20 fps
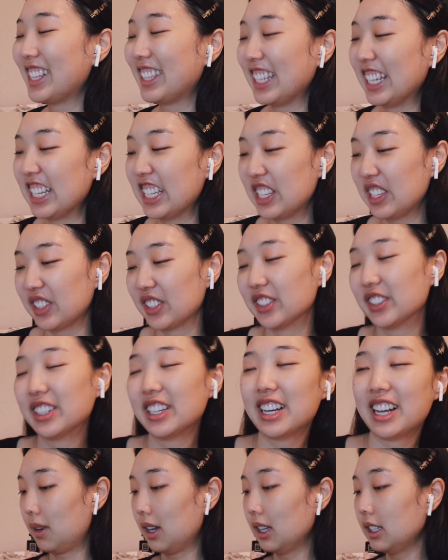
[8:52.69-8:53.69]
Thank you.
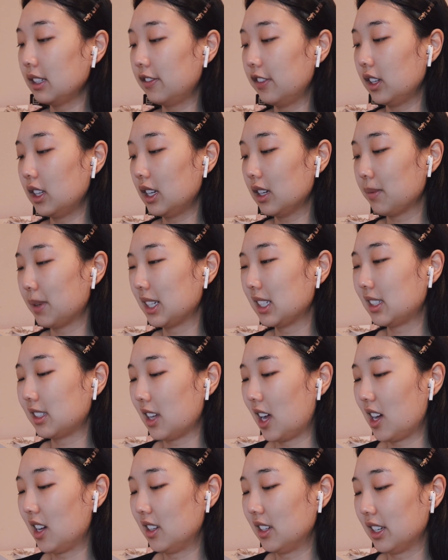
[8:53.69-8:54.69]
I feel like my
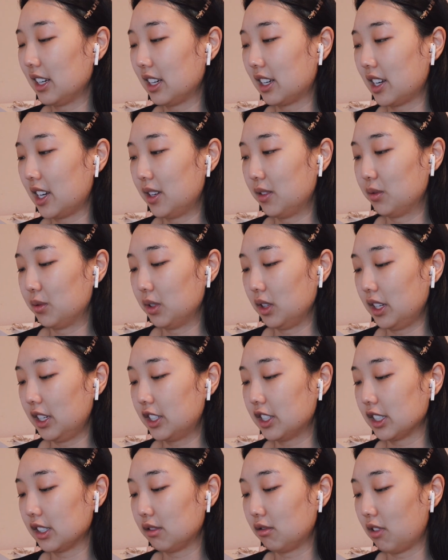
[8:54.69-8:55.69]
style, it can
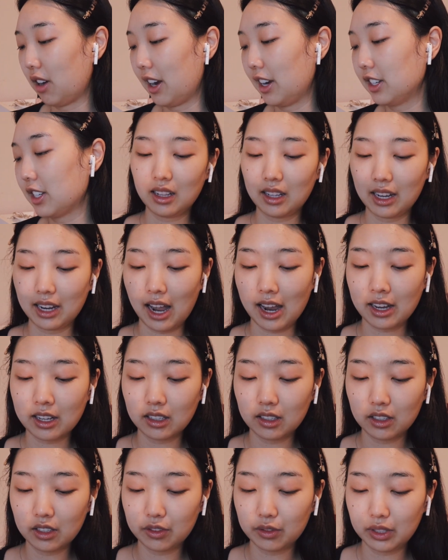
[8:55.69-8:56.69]
really just range. Like, I
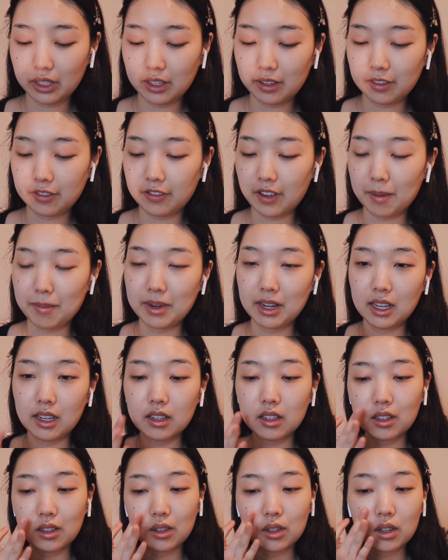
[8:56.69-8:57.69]
could look really
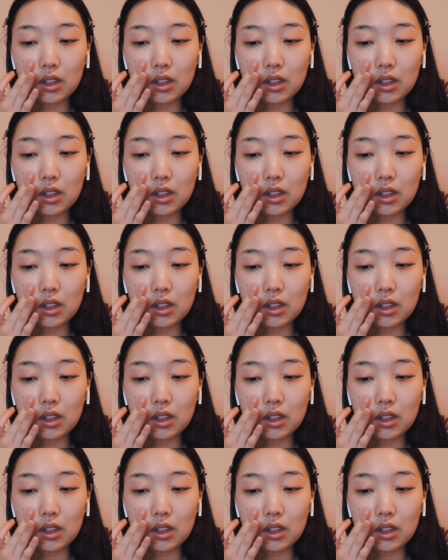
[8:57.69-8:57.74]
feminine,